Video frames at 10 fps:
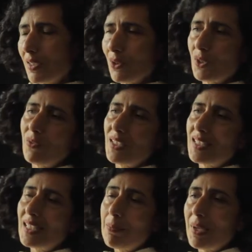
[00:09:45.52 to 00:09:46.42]
sort of a
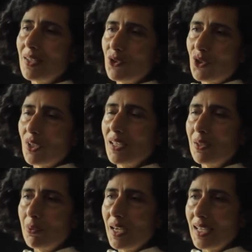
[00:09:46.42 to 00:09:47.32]
slippage, in a
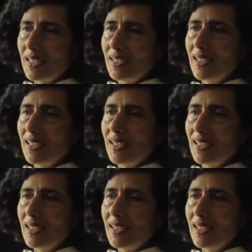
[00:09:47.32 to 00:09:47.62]
way,